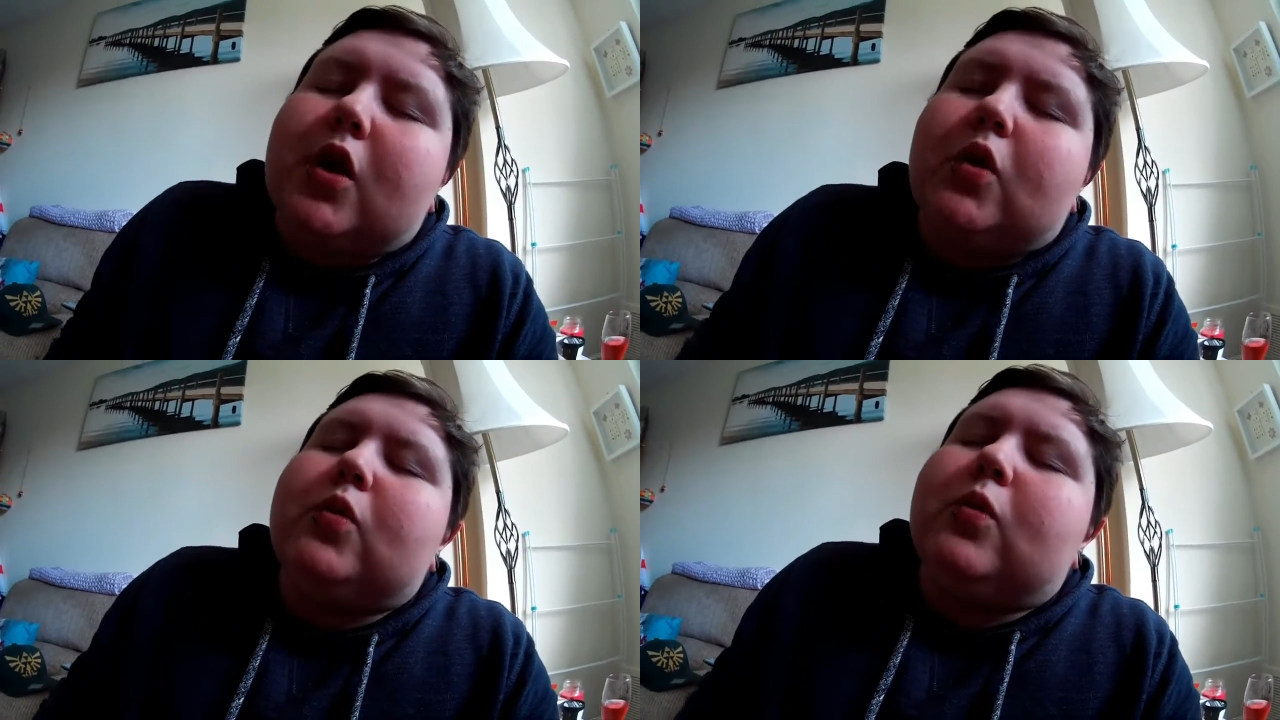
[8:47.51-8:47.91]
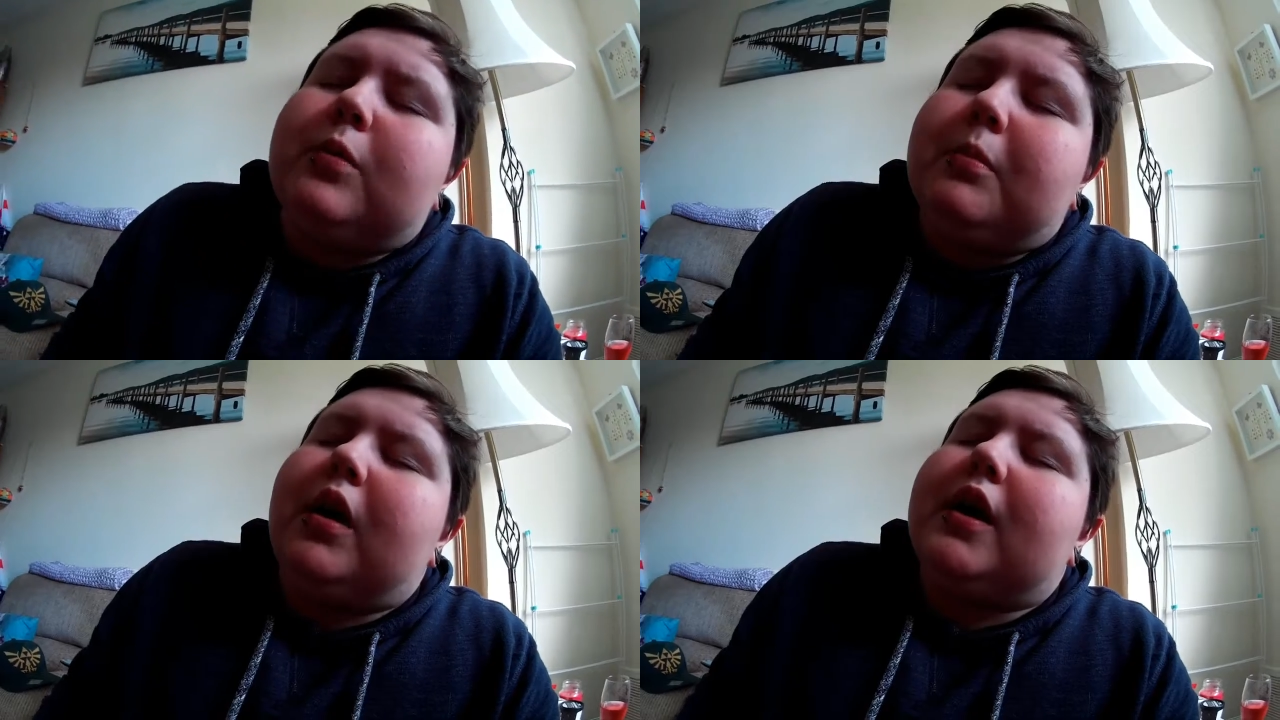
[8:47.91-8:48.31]
Oh
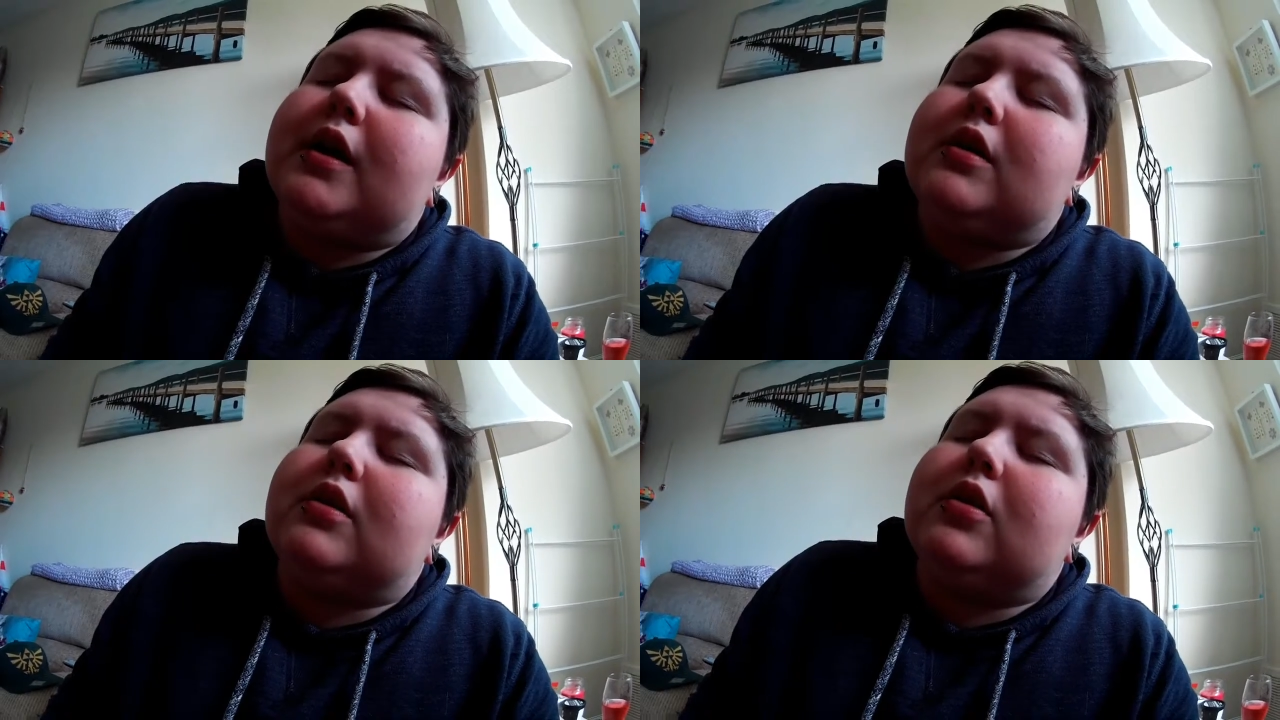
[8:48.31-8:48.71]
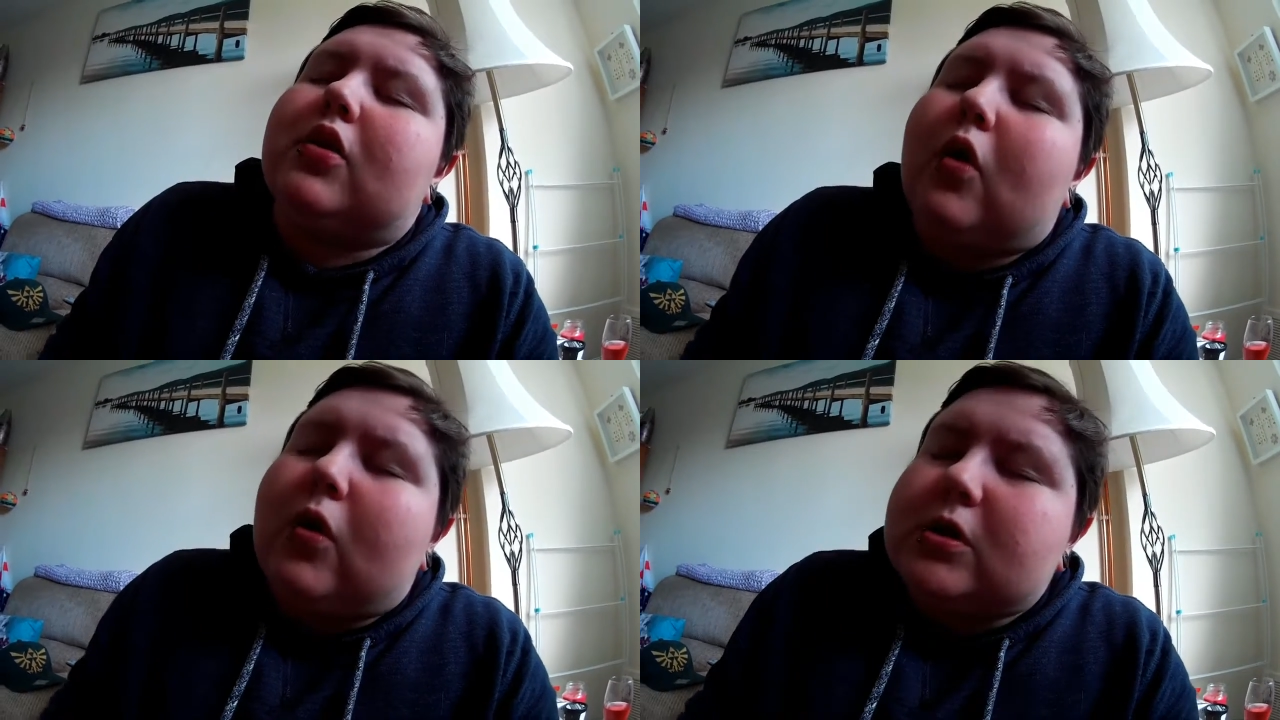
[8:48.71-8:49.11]
my
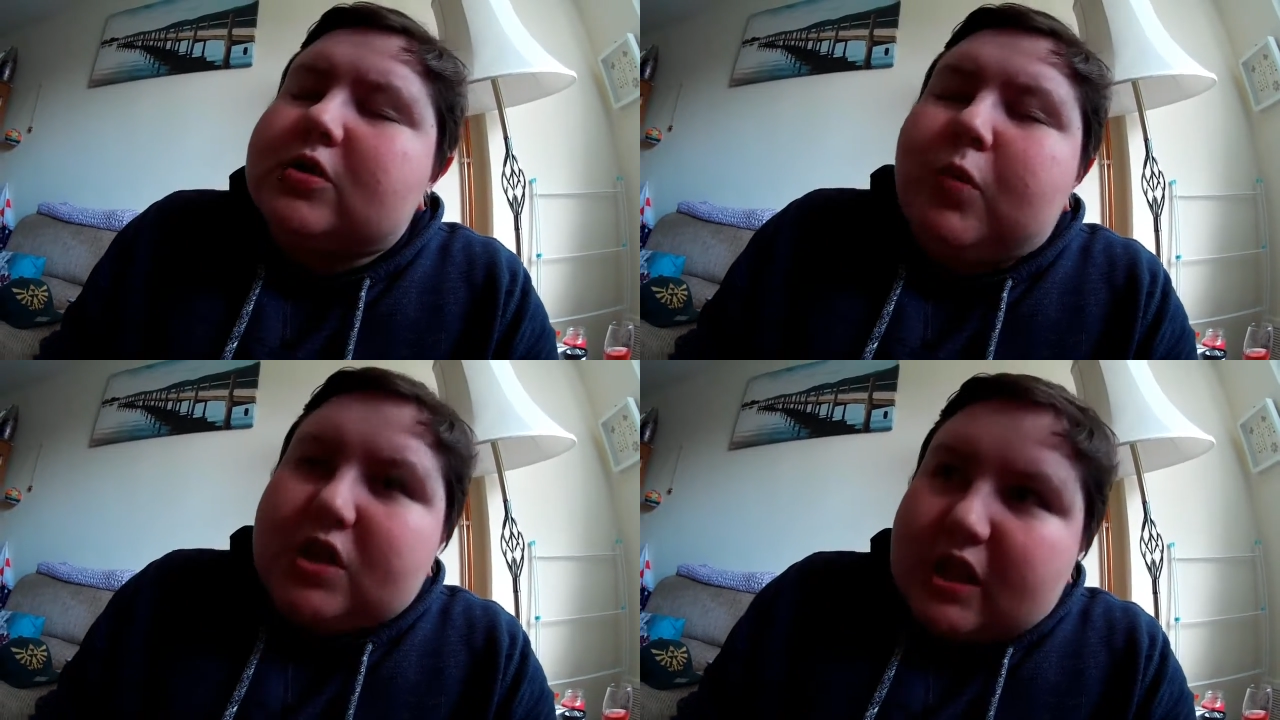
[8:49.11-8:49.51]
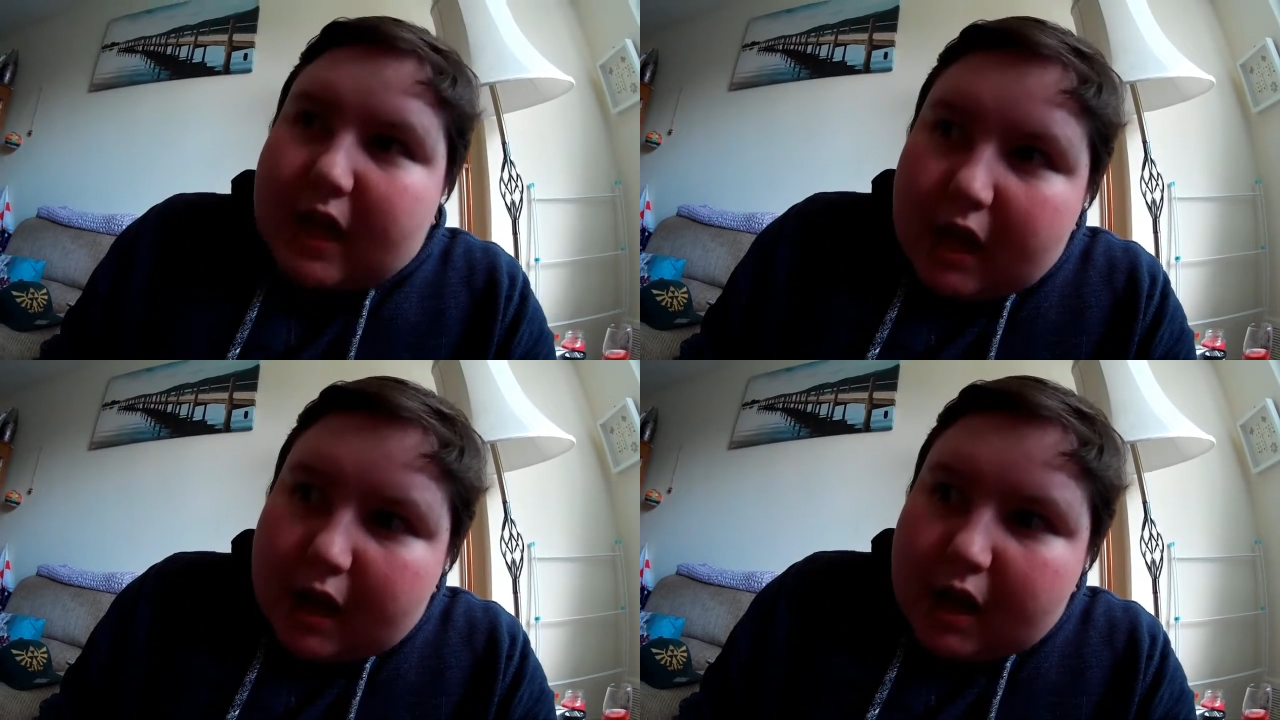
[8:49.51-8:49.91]
lord, what a
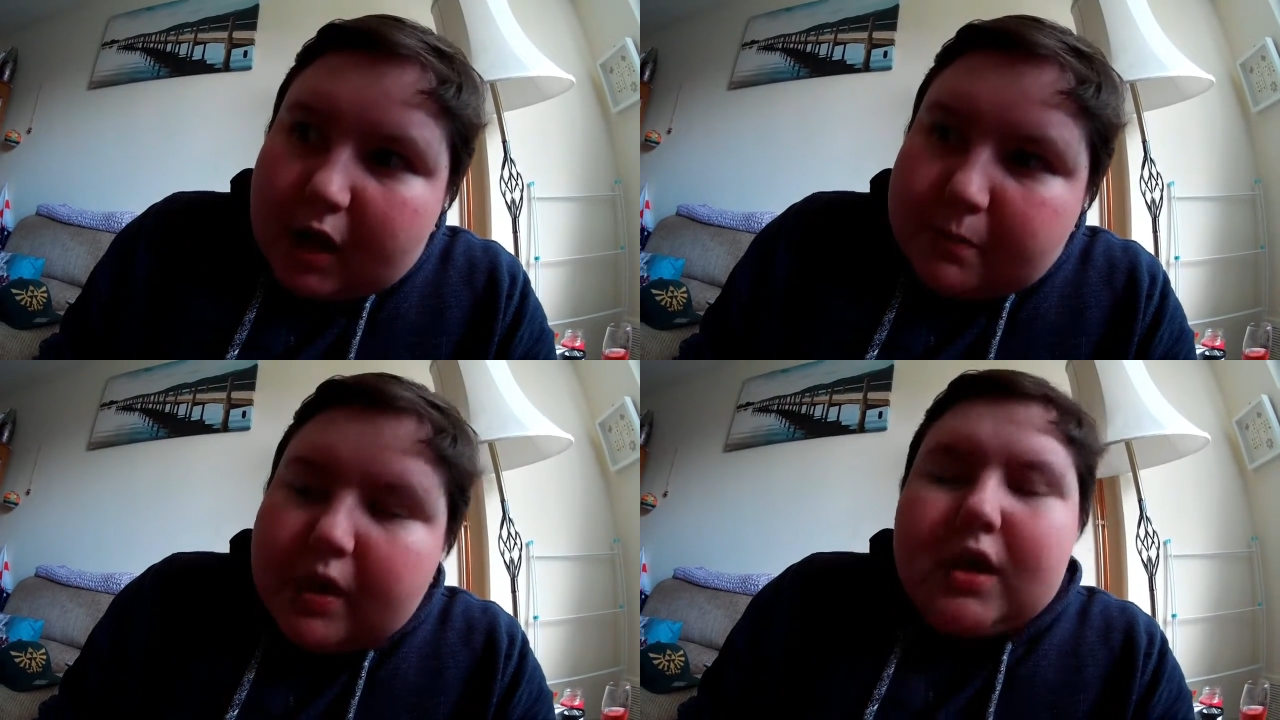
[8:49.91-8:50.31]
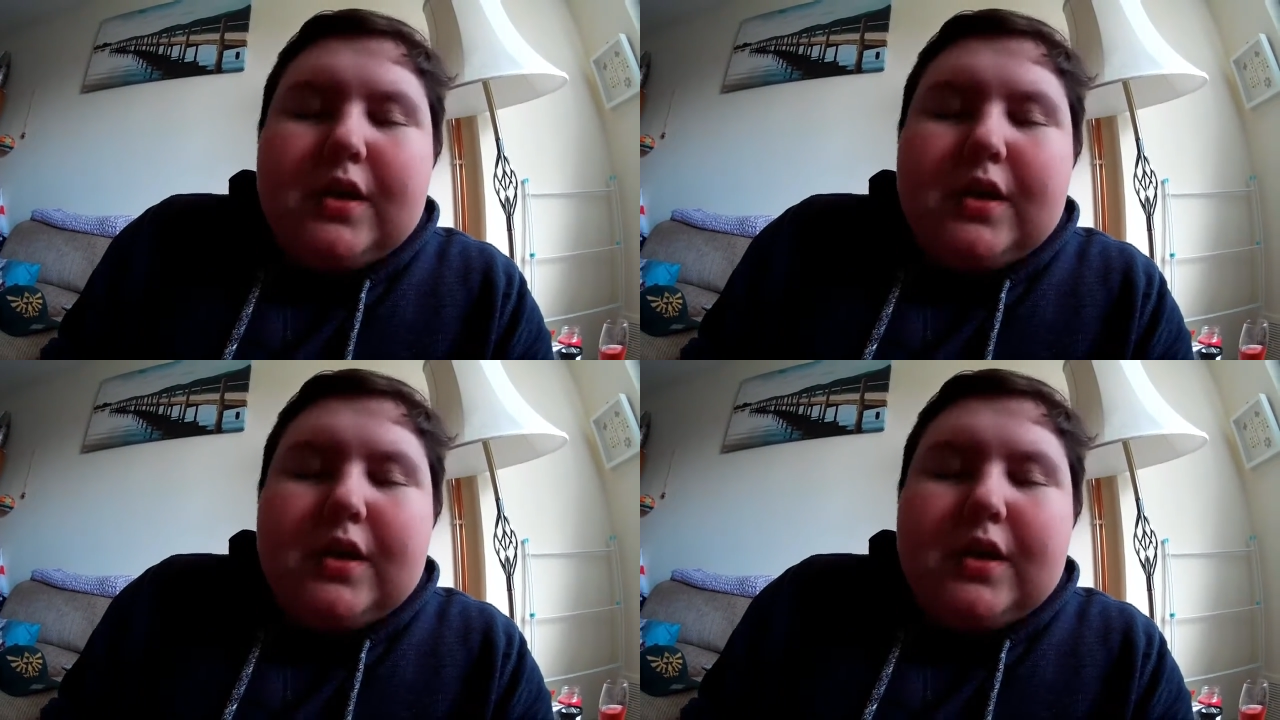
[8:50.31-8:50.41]
game!